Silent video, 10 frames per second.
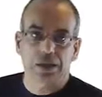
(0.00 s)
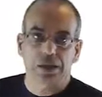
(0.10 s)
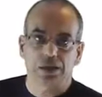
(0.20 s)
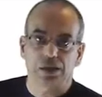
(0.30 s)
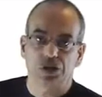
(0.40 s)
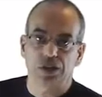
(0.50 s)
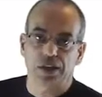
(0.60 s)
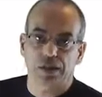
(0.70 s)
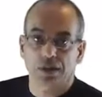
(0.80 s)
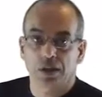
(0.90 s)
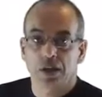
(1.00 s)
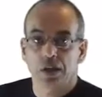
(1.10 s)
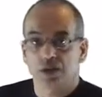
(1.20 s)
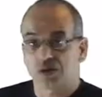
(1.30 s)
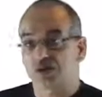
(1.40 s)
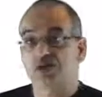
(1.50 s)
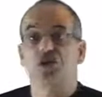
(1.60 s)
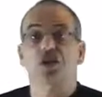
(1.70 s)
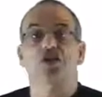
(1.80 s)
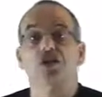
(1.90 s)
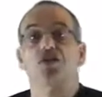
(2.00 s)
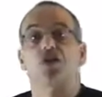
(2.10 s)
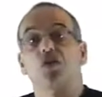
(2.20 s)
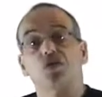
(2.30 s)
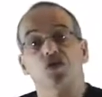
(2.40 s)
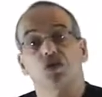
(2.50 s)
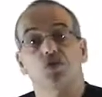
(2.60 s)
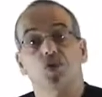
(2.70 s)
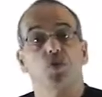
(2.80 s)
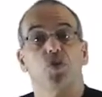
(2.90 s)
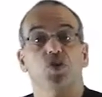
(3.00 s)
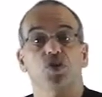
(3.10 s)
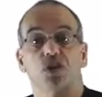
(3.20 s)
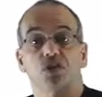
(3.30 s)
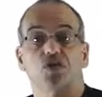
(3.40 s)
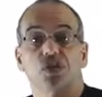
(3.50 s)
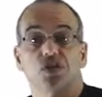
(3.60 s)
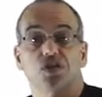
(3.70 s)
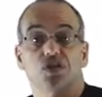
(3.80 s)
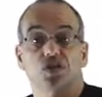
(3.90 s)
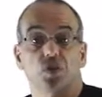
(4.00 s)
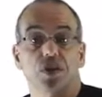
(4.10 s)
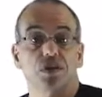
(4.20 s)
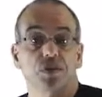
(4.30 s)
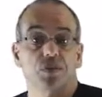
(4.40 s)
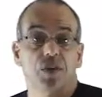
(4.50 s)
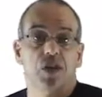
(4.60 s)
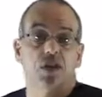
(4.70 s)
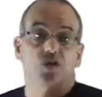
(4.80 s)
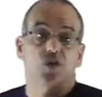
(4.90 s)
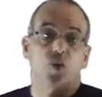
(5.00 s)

CGS. So CGS is also proportional to transistor width, so